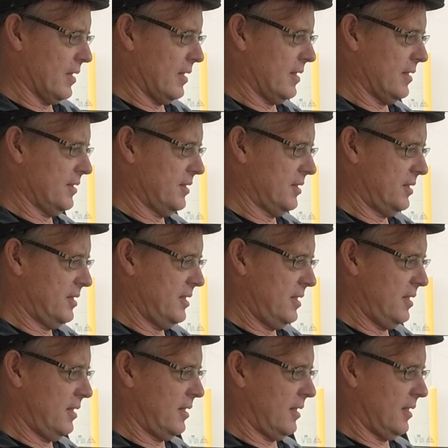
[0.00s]
I
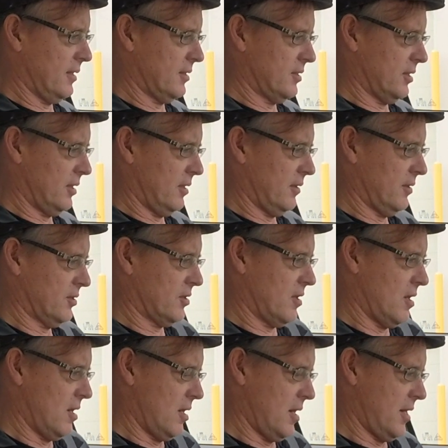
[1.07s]
see that this
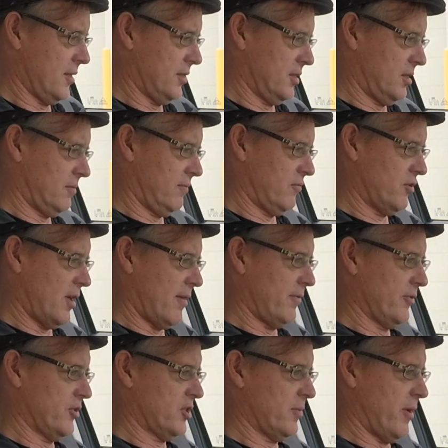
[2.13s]
car has
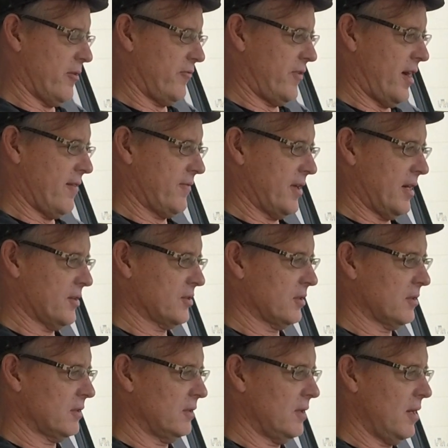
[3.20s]
traveled just about
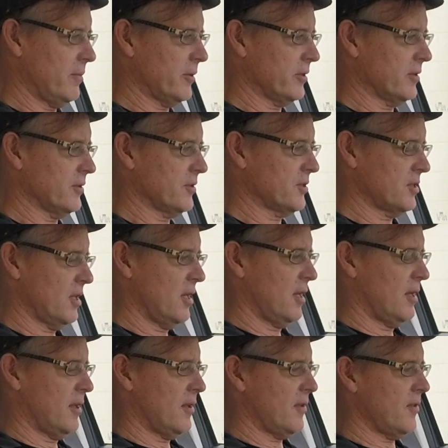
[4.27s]
5,000 kilometers.
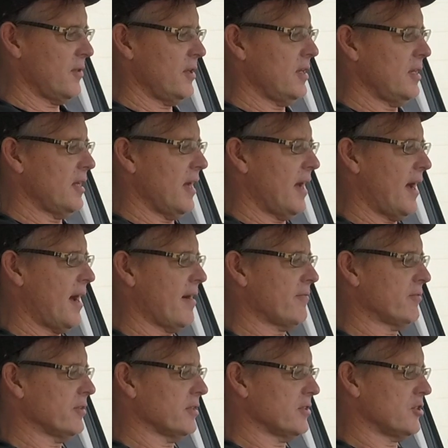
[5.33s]
The
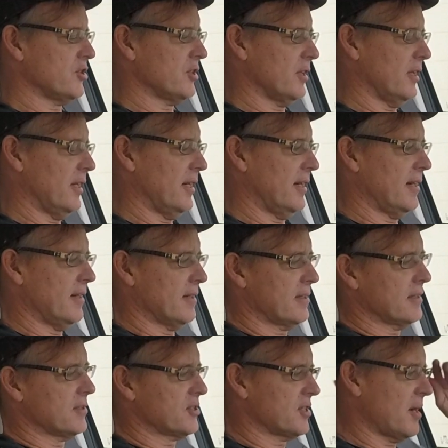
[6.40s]
average
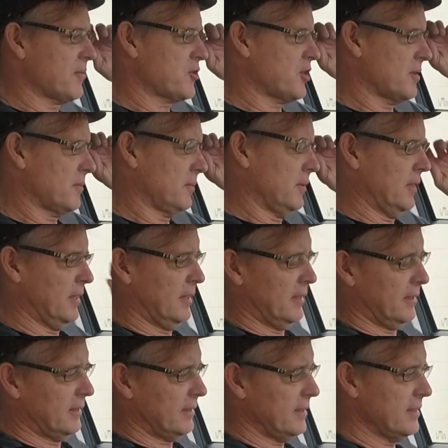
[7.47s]
consumption
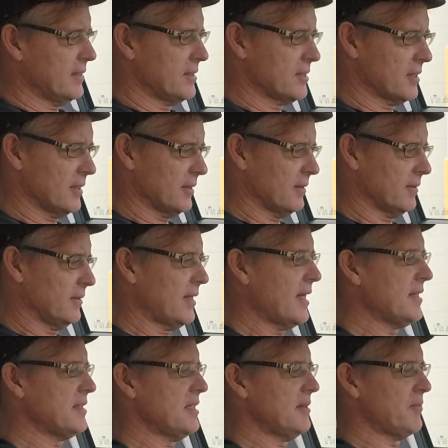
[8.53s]
is
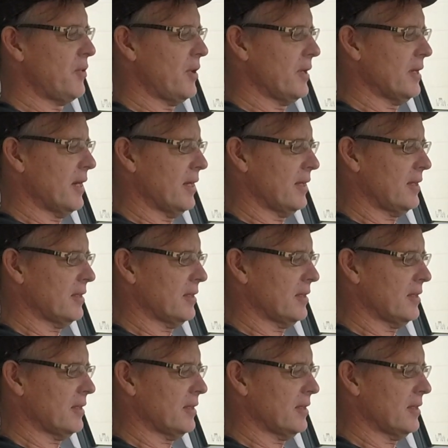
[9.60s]
19.9